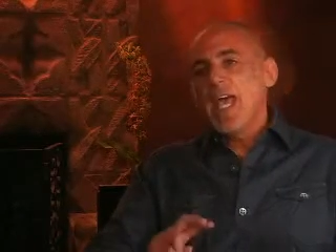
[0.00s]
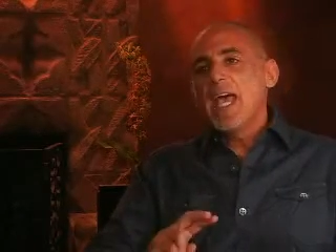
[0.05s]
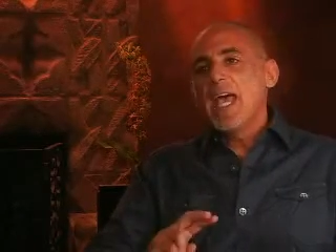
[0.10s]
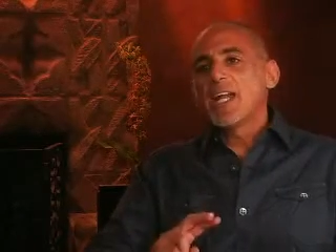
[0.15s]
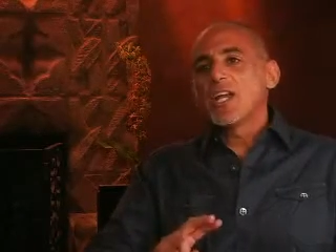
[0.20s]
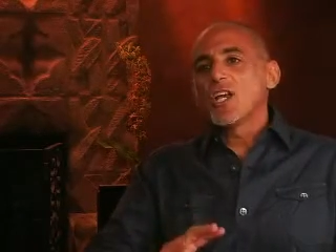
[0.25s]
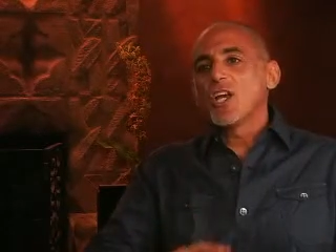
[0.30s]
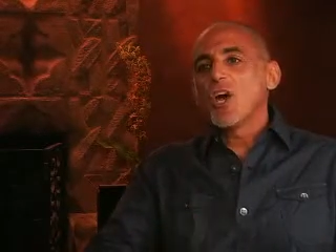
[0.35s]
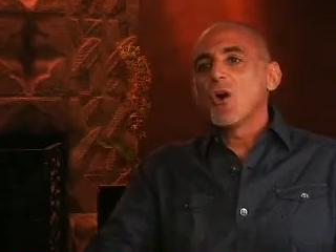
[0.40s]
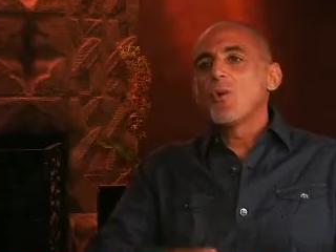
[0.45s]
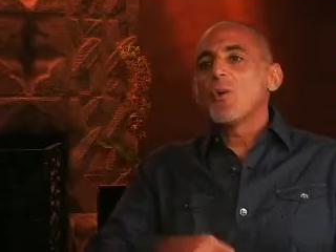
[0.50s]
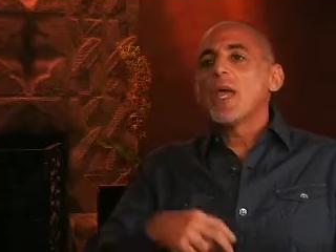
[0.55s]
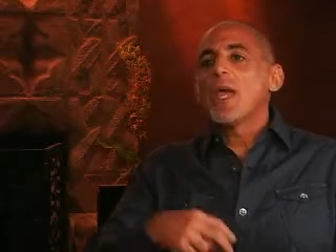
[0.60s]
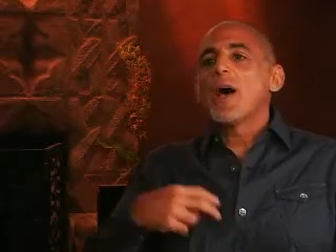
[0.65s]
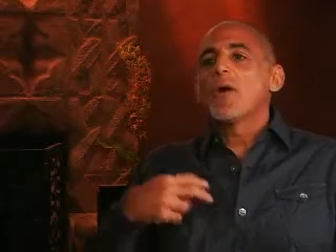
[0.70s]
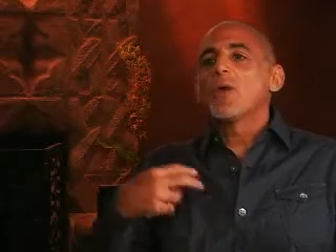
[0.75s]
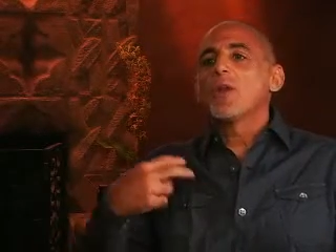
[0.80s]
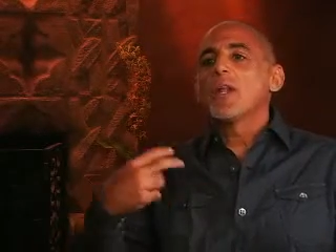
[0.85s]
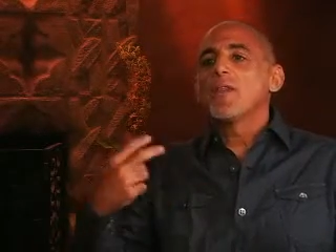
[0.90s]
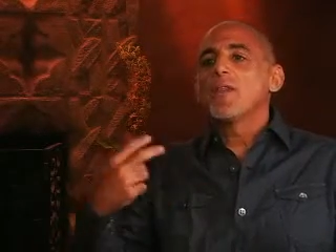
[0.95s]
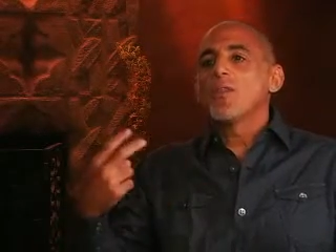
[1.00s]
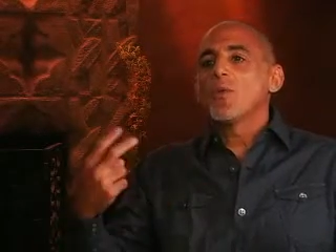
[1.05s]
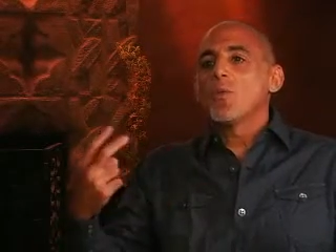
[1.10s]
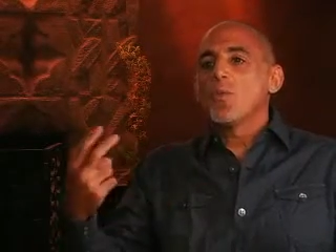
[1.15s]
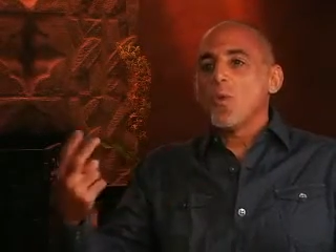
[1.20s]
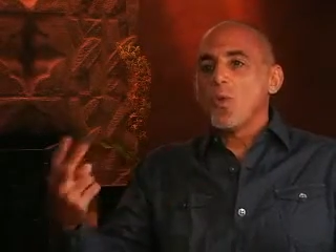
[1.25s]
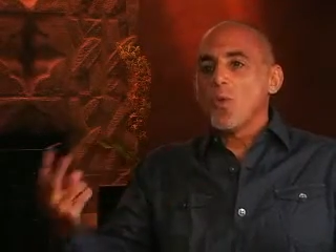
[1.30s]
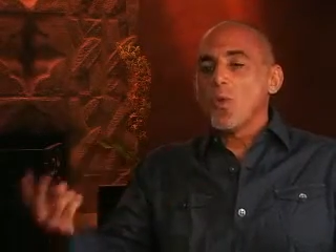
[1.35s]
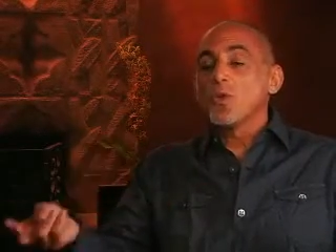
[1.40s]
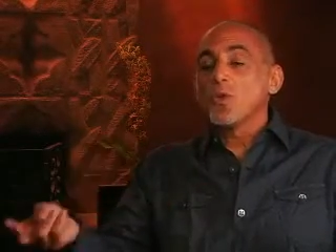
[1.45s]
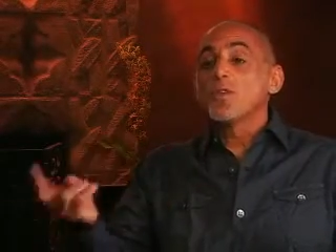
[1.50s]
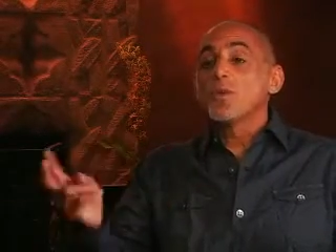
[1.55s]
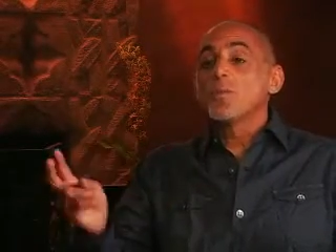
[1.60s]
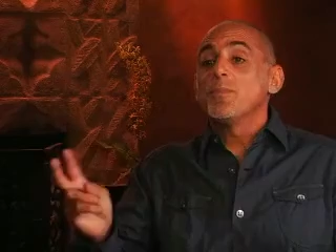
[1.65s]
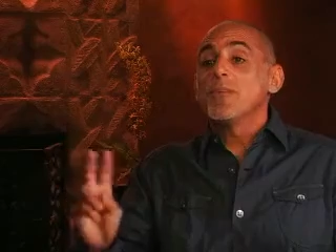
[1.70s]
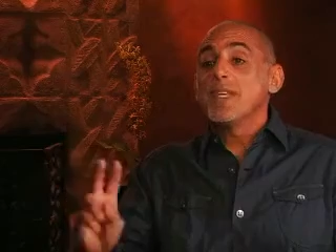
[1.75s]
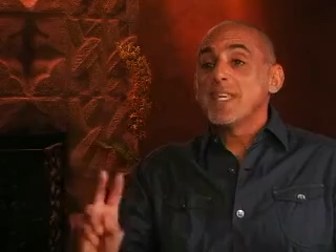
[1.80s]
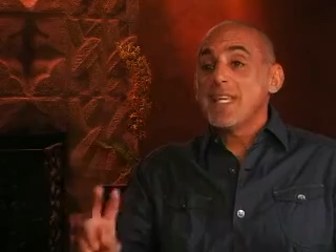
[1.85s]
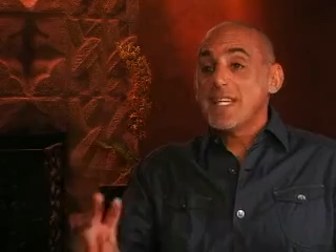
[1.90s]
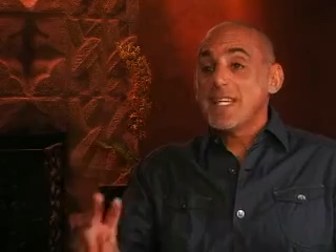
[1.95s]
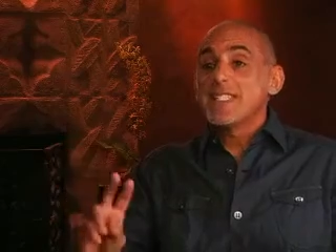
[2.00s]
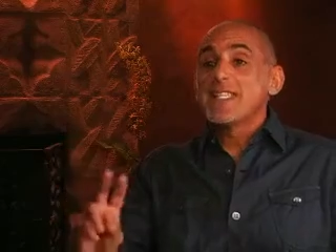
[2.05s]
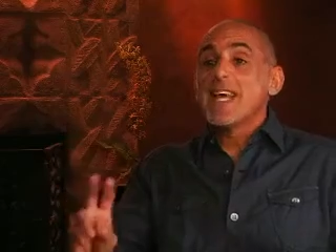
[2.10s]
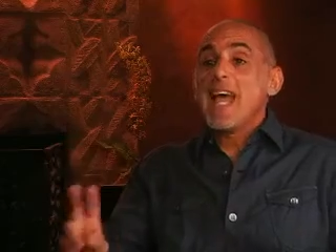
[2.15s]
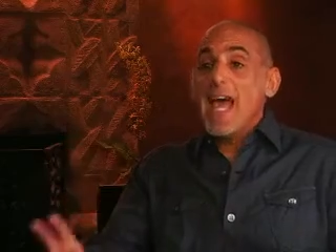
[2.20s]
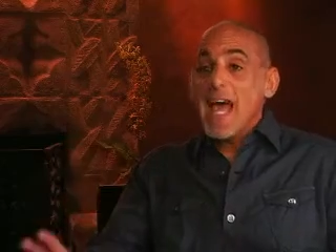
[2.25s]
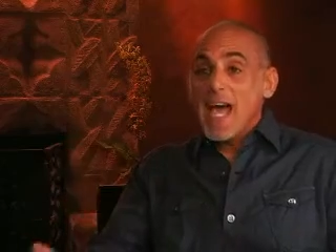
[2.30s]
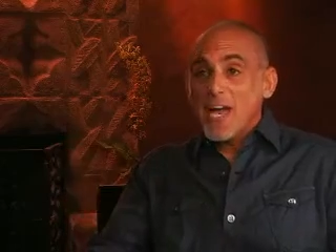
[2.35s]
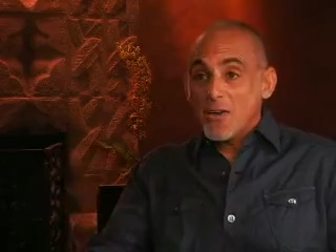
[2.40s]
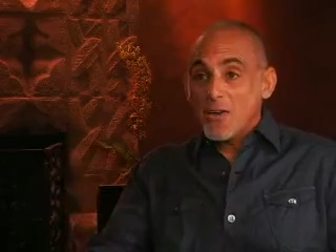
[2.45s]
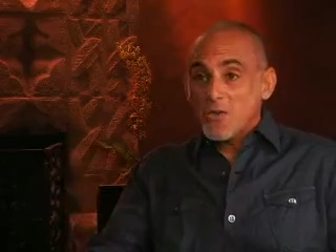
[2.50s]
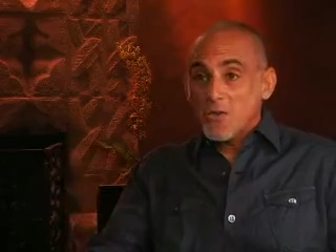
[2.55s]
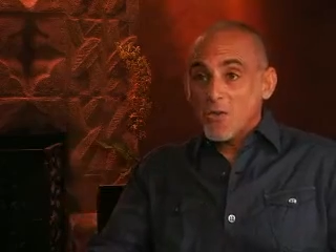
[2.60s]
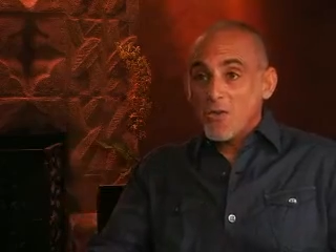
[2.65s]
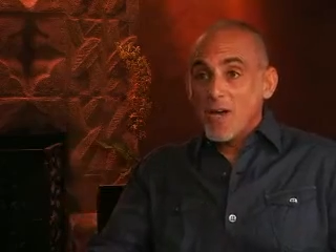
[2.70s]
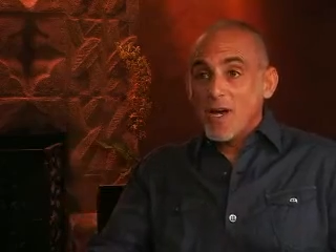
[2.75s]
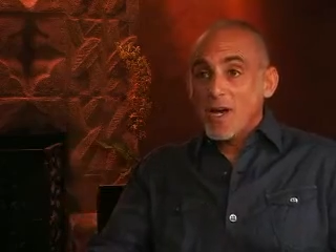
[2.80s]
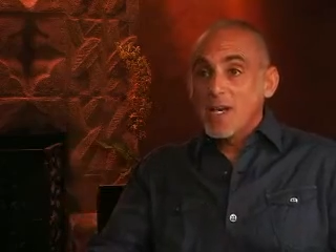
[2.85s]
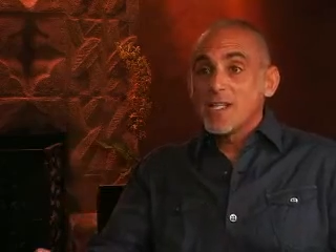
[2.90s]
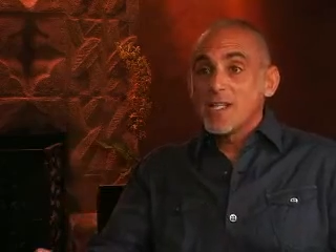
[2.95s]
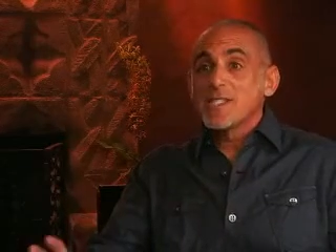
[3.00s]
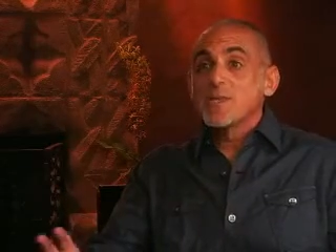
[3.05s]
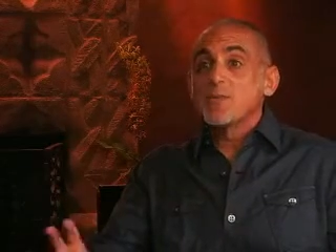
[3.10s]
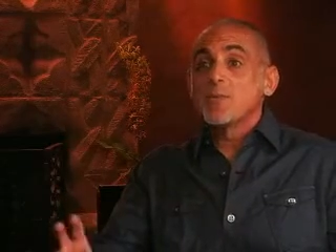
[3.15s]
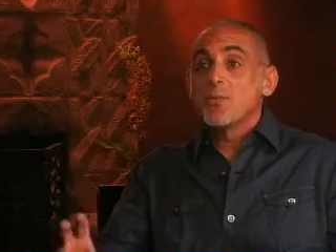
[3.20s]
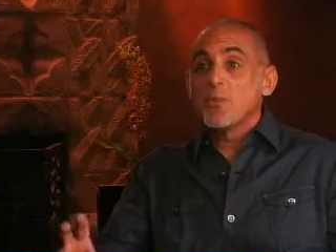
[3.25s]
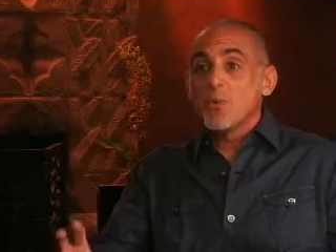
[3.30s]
and going out in the world to begin to actualize